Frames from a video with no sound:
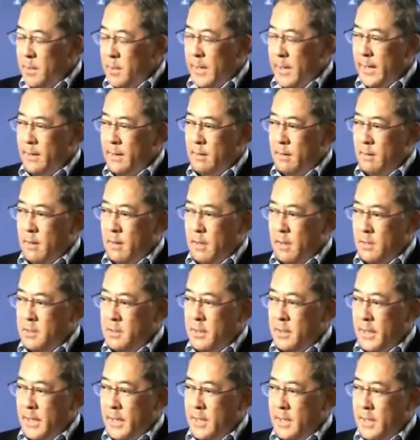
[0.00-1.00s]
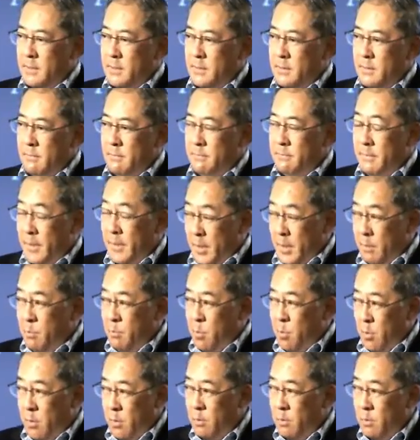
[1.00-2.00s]
like ours has a very
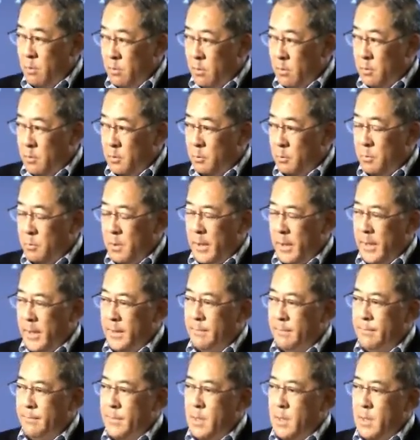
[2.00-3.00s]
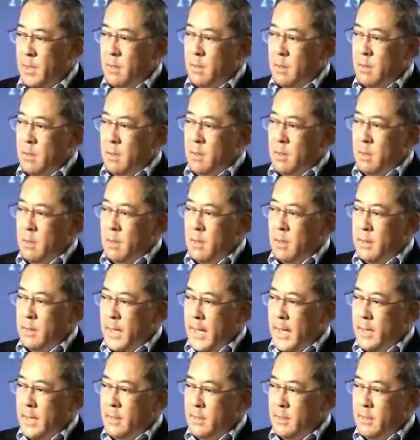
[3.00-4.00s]
important role to play. And
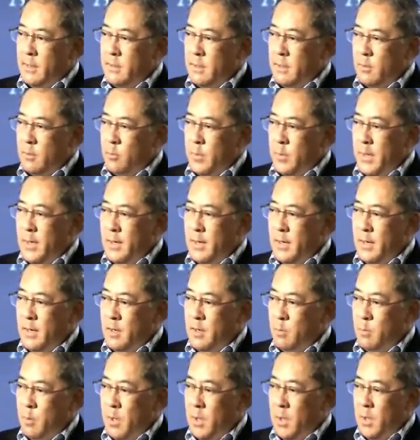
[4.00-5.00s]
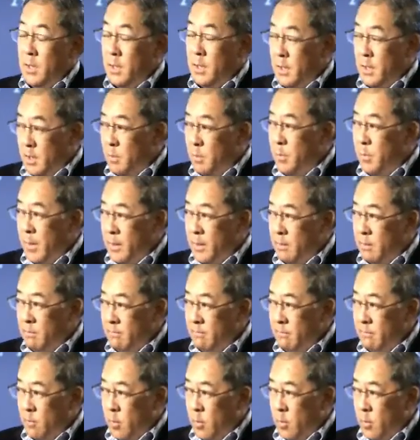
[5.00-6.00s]
that is that we need to be an independent
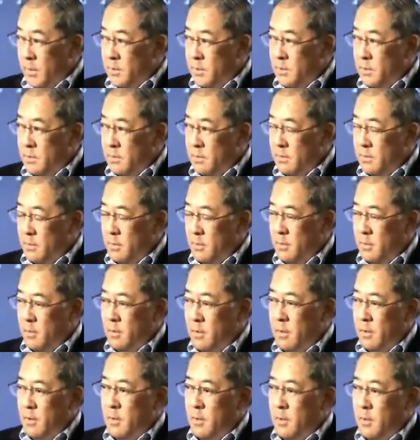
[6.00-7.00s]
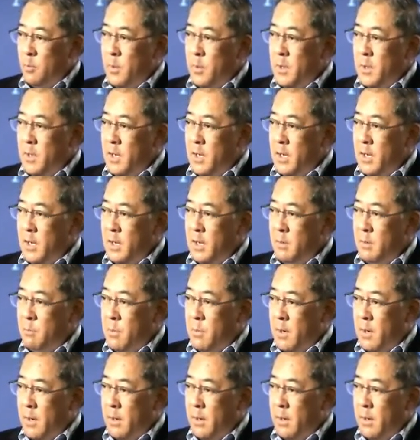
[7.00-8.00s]
voice. We need,
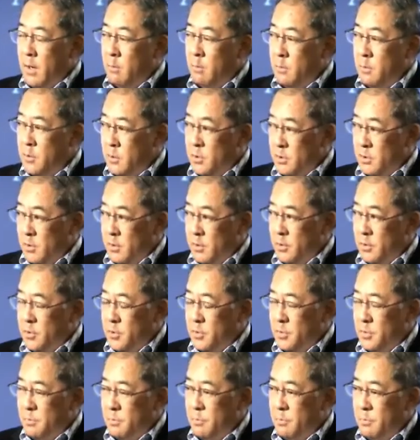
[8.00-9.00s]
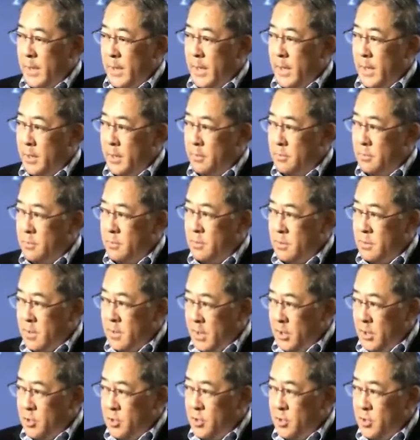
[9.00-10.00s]
by our research, by our
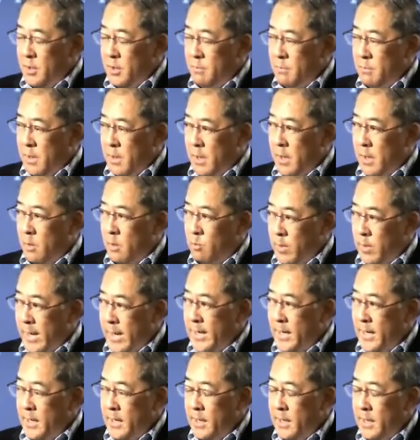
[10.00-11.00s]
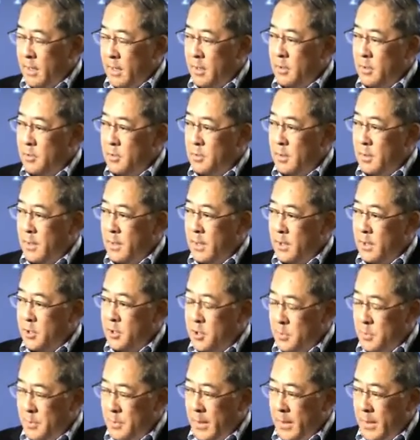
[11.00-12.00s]
teaching, by our writing and our, and our
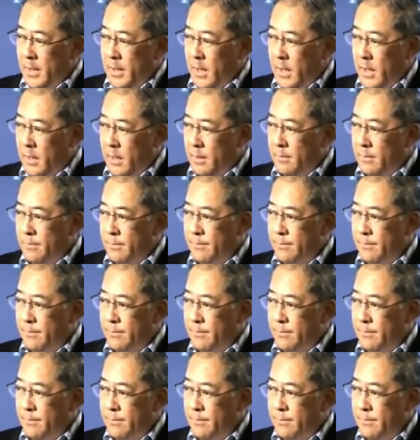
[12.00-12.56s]
speaking,